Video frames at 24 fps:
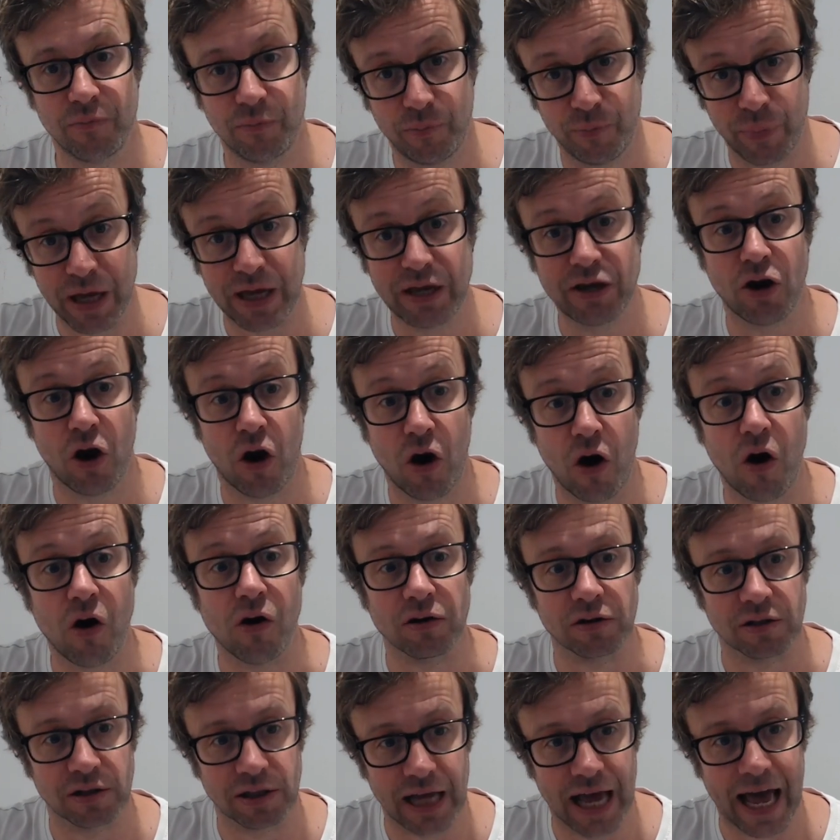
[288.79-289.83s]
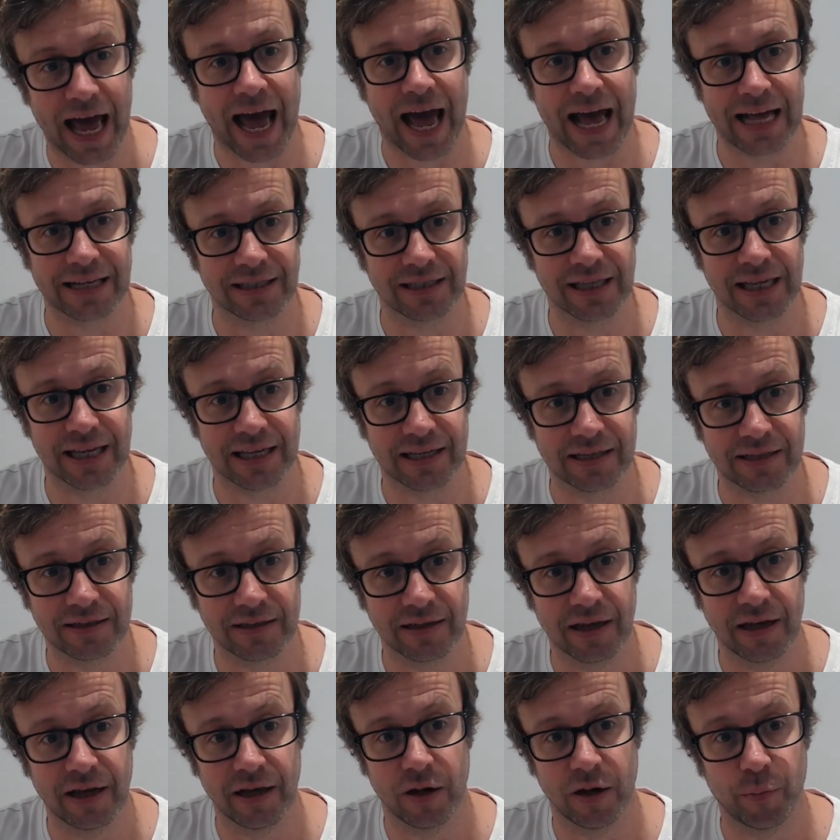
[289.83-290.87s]
because it has this
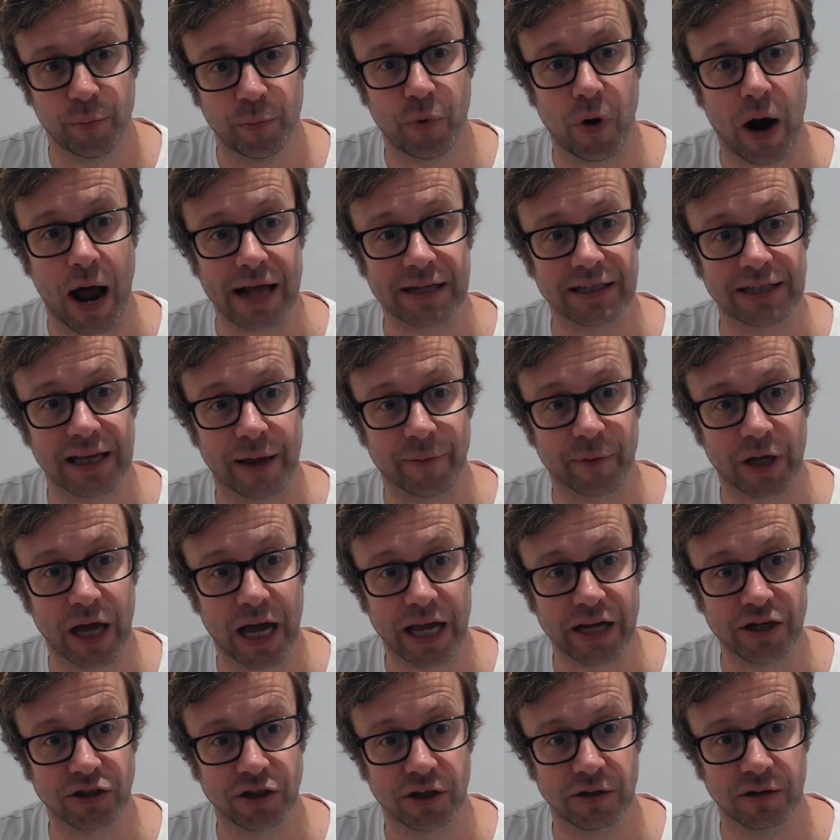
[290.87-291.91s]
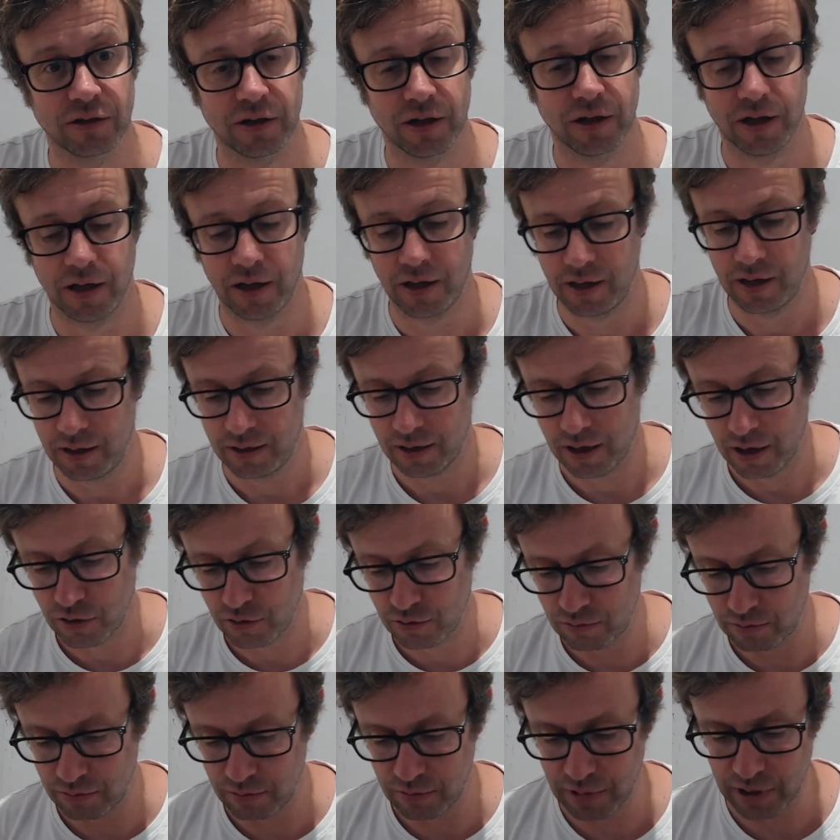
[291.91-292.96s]
practical application. You know,
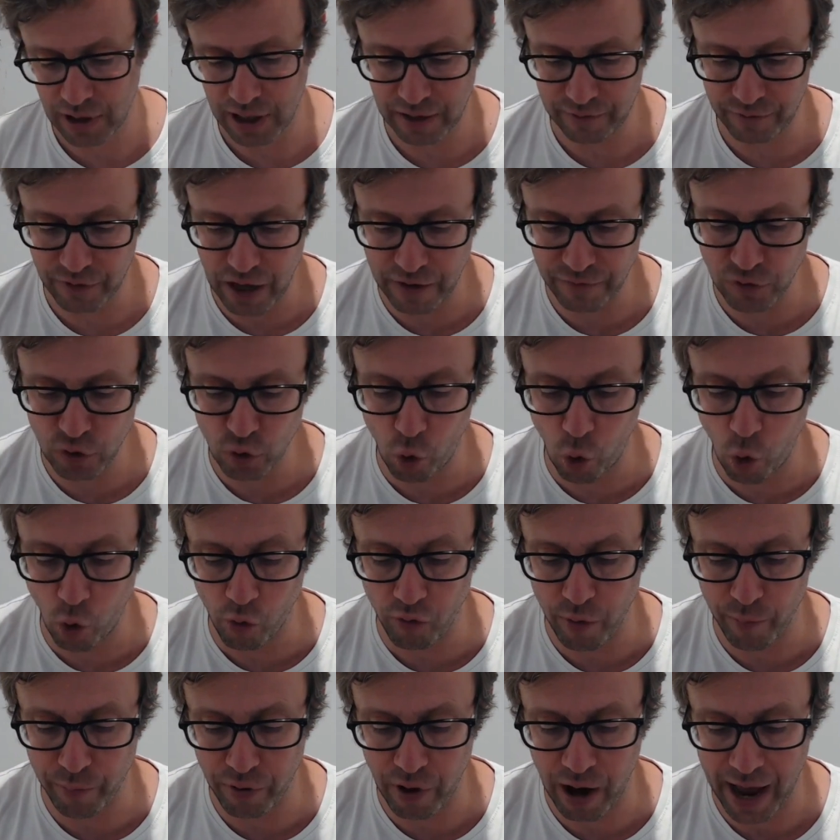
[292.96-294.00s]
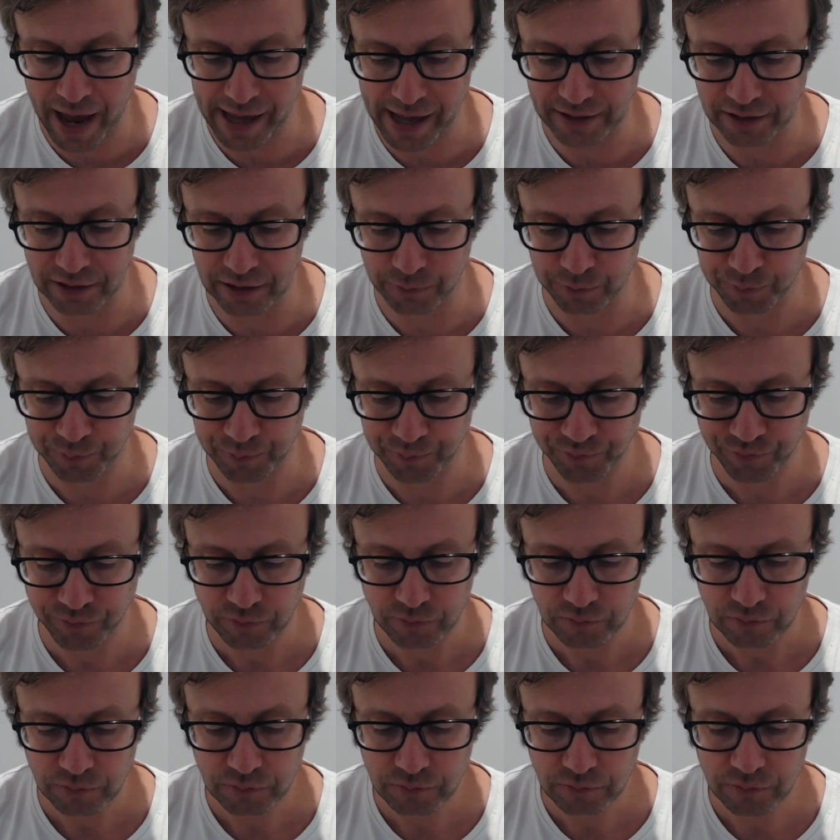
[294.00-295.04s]
if, if you're a brand,
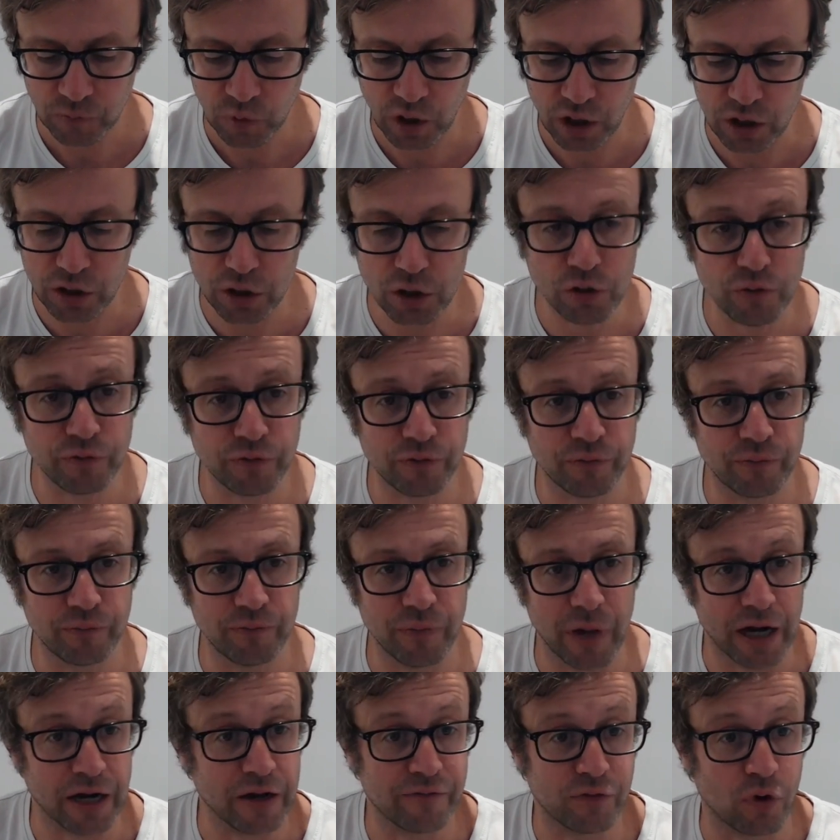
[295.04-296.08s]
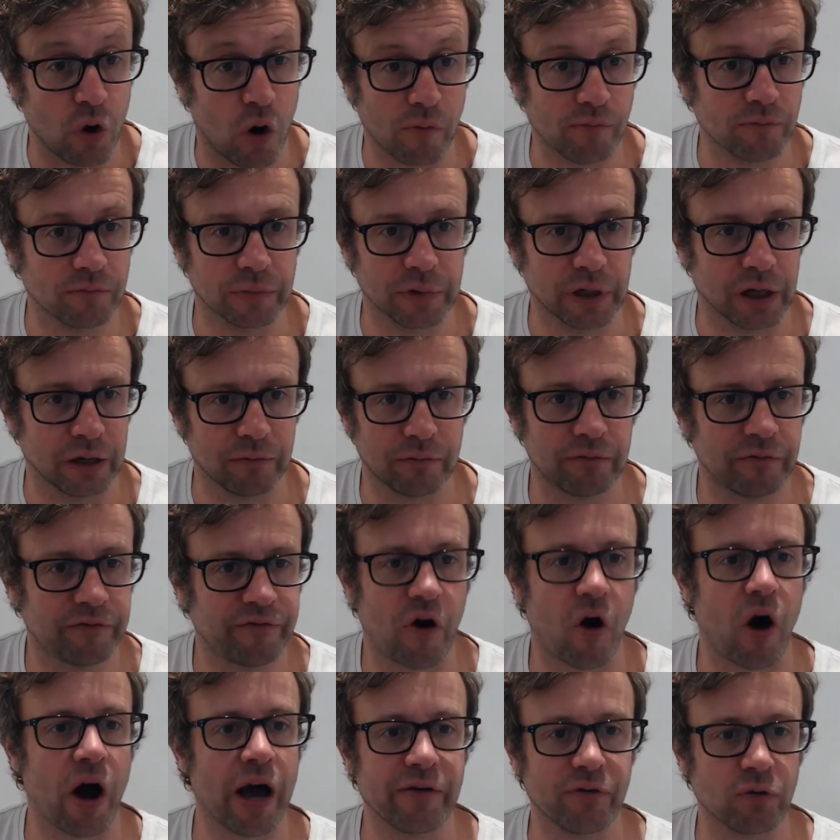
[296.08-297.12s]
you've and you've got you know,
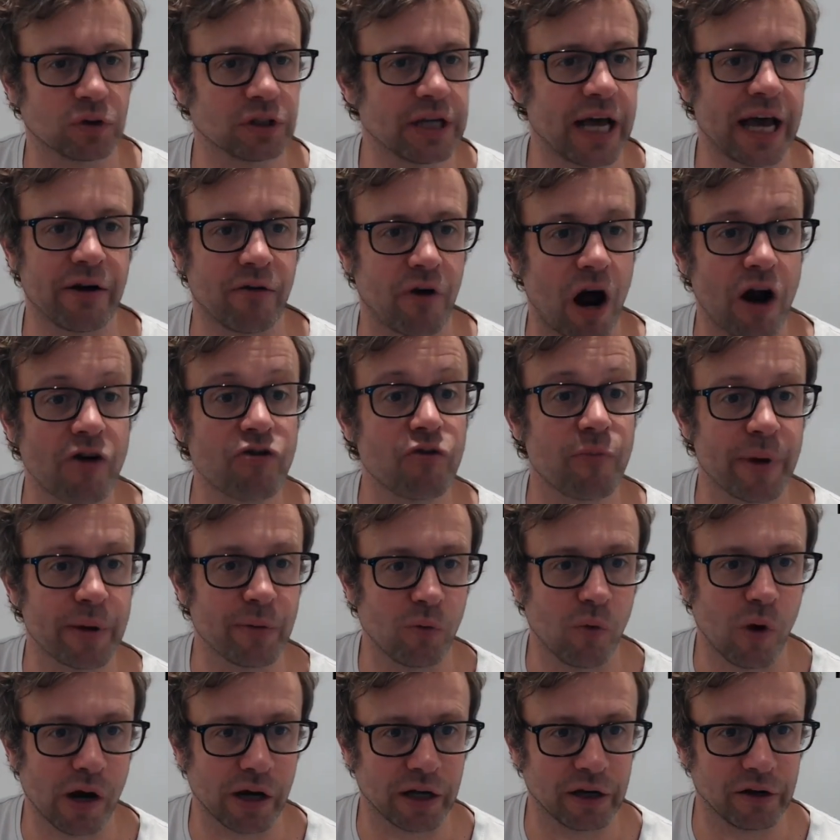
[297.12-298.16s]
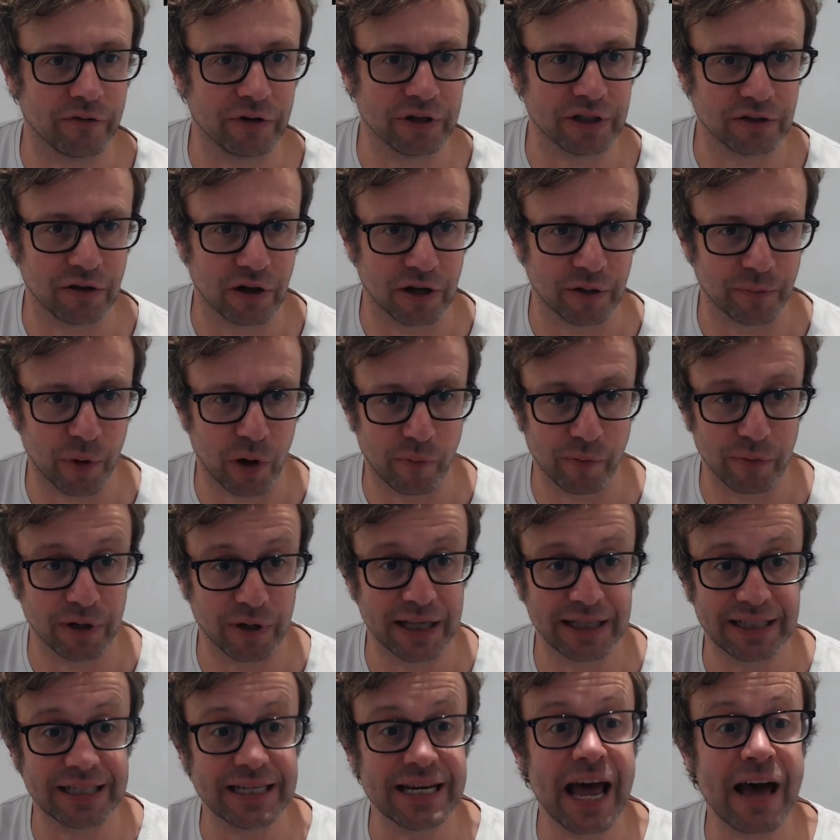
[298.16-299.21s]
five or ten or a hundred people working in your insight department,
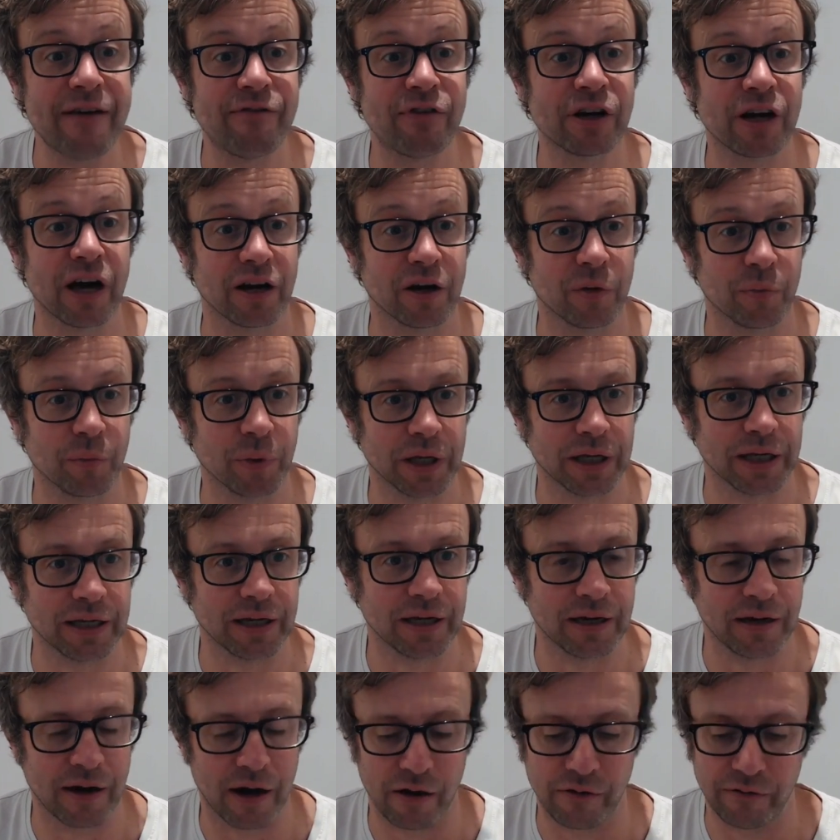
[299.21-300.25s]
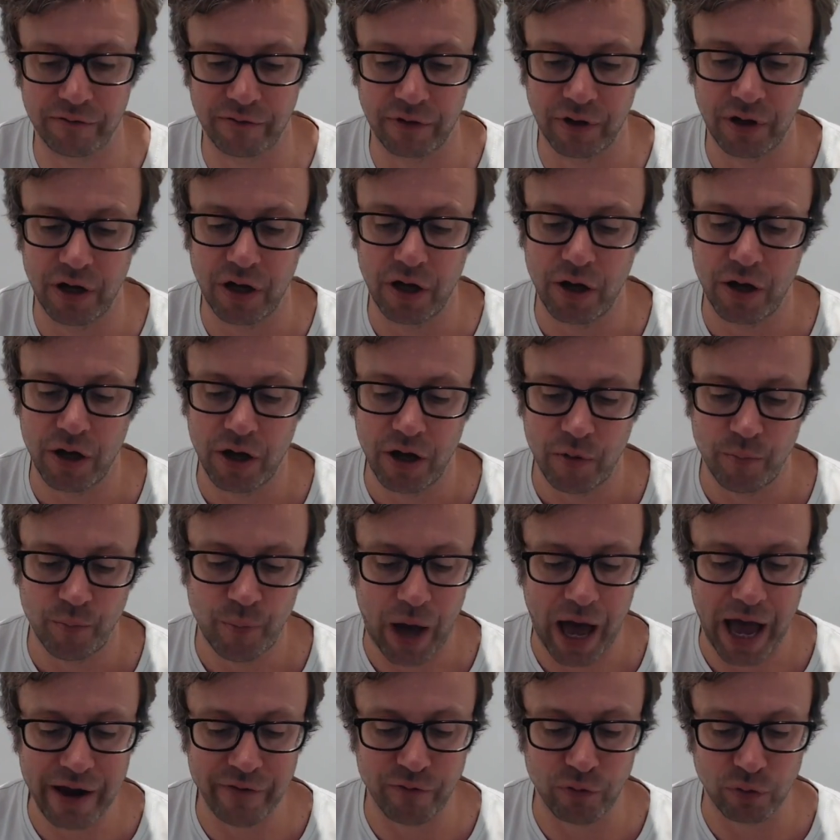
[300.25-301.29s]
it's never going to be enough.
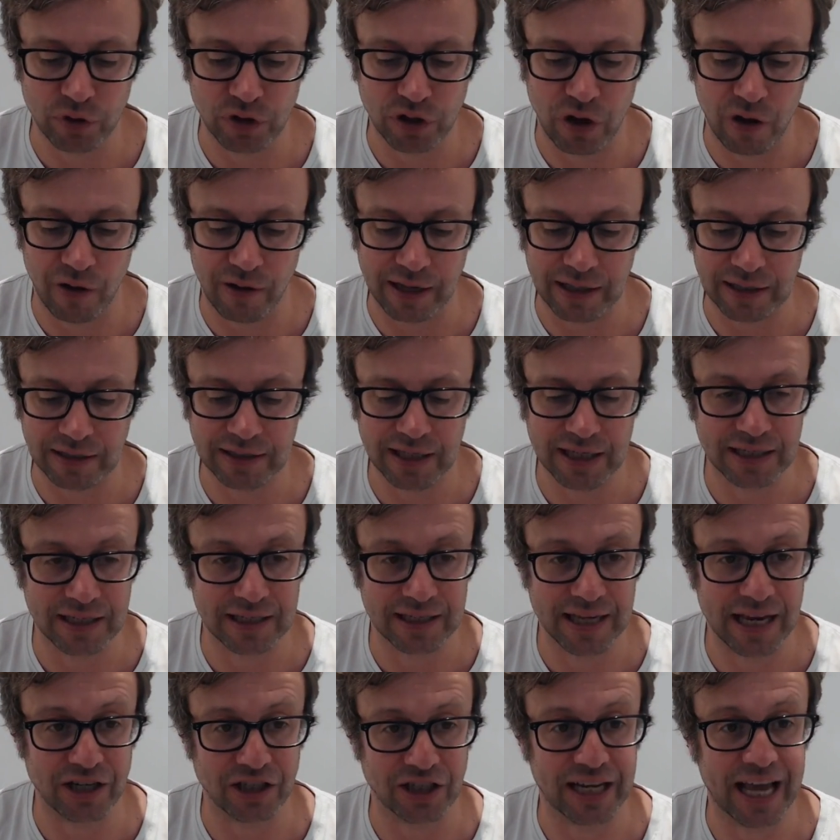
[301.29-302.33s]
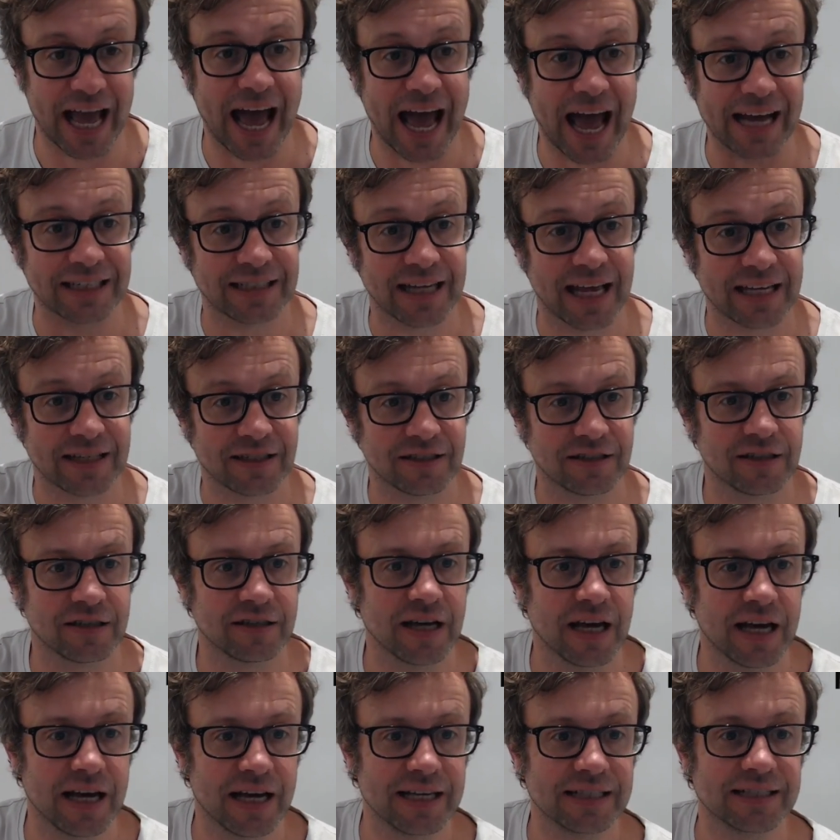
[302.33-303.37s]
Behavioural science is essentially access to
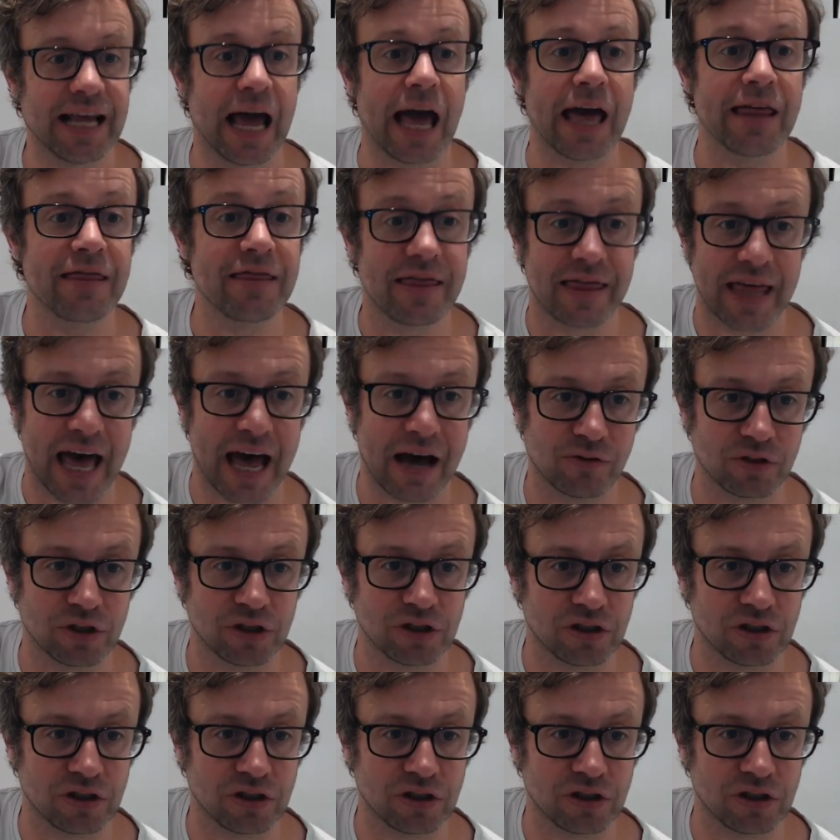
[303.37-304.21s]
ten thousand